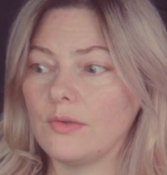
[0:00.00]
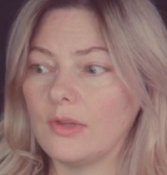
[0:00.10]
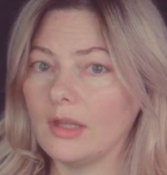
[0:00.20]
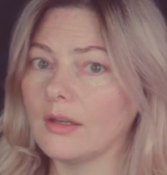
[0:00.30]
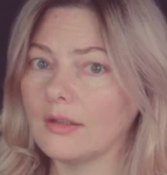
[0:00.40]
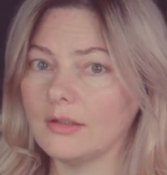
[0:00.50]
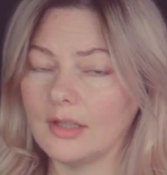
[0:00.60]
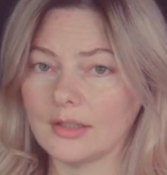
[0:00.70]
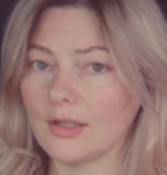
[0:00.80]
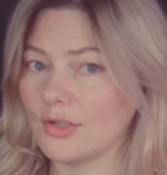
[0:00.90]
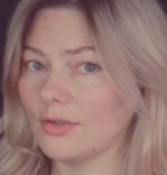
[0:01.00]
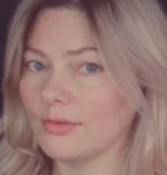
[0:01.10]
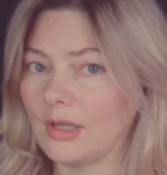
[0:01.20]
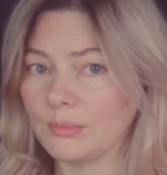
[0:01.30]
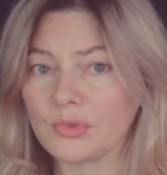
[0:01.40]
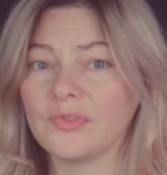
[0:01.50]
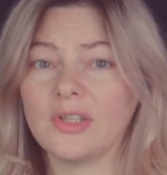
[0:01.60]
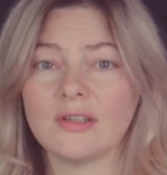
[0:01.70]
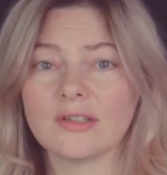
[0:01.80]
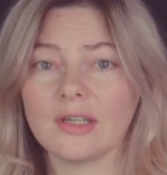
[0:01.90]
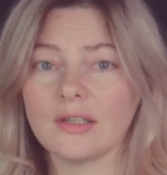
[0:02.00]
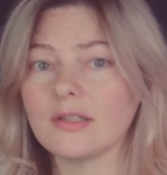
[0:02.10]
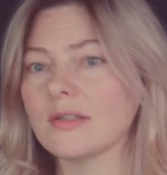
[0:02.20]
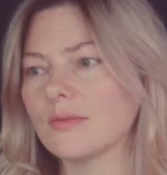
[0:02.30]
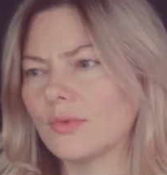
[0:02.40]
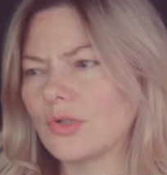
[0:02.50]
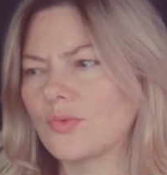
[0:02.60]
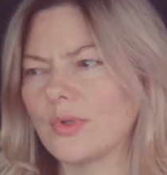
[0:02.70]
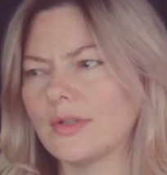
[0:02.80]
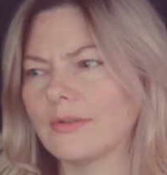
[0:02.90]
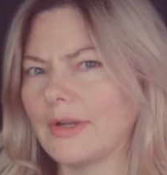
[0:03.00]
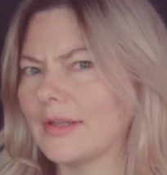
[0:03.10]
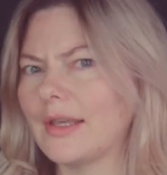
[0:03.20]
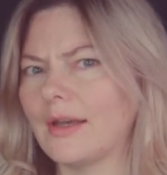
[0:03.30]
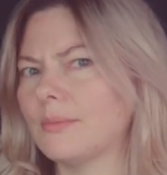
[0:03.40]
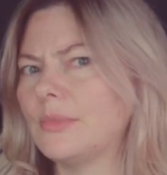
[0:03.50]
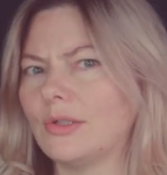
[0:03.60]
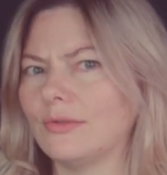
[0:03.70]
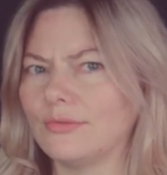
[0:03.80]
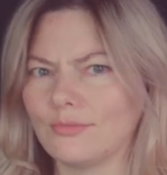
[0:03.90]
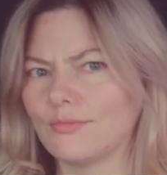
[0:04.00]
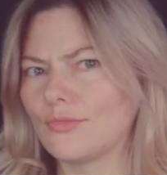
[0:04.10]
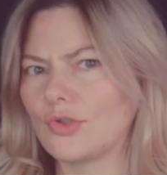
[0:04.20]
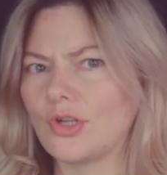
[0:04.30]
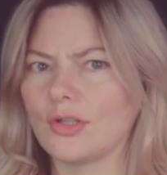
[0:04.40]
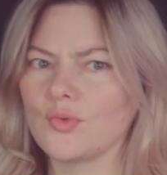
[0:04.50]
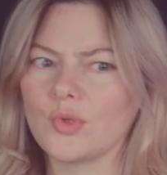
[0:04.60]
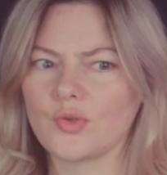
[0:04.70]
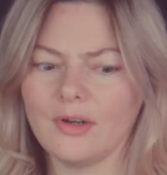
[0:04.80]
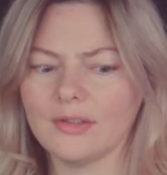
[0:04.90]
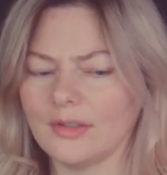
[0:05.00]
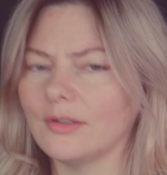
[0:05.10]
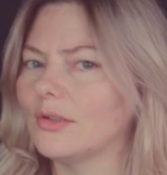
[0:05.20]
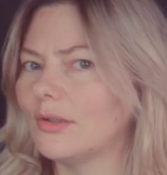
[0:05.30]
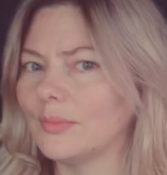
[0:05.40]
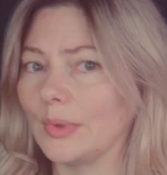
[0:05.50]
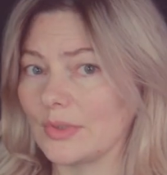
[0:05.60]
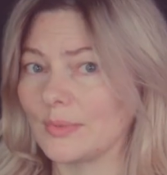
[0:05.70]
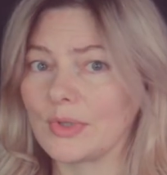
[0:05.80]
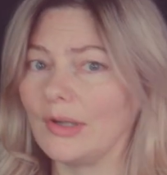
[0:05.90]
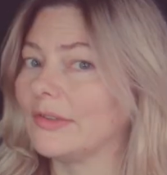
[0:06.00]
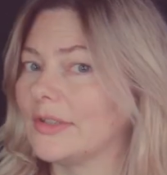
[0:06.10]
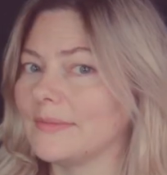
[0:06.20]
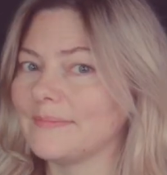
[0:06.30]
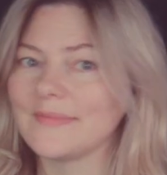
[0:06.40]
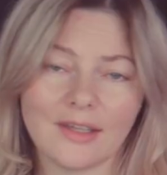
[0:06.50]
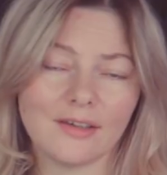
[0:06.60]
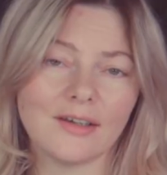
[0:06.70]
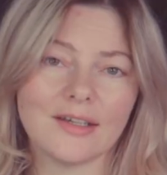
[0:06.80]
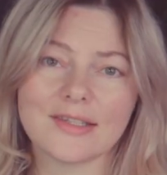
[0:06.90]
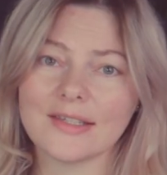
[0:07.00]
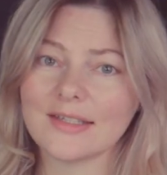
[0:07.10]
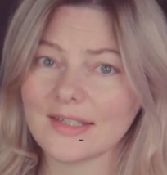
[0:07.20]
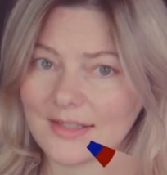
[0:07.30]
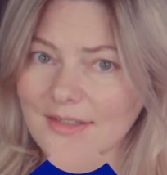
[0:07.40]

think that I should create more videos like this, which will greatly help me to judge which content to post more often. Thank you guys, let's get